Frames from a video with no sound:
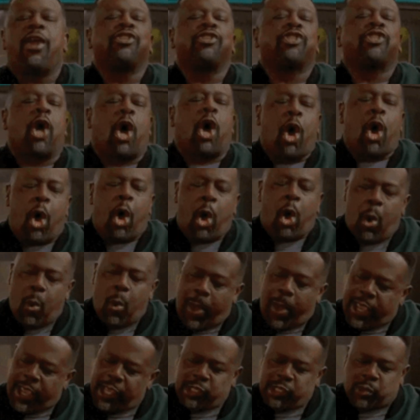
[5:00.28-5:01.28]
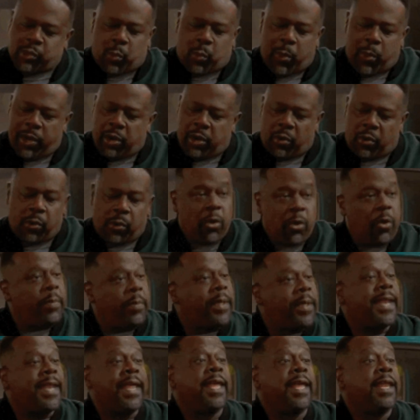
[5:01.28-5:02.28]
your price. I'm willing
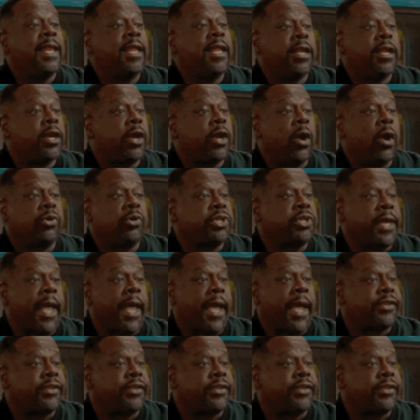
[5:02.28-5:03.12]
to pay such and such